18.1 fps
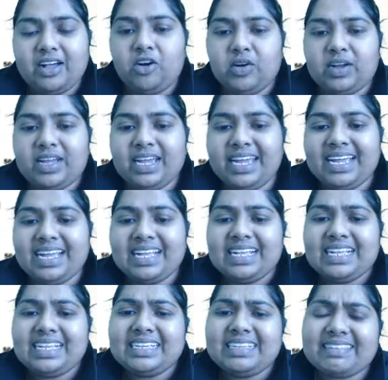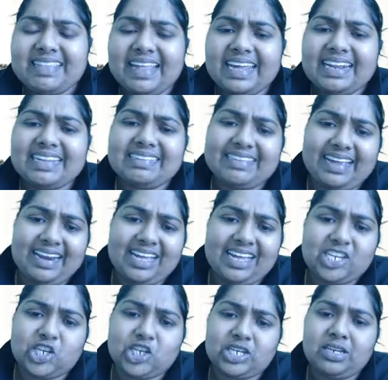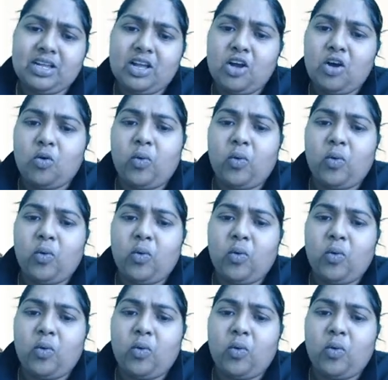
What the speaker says: okay, is there a selection?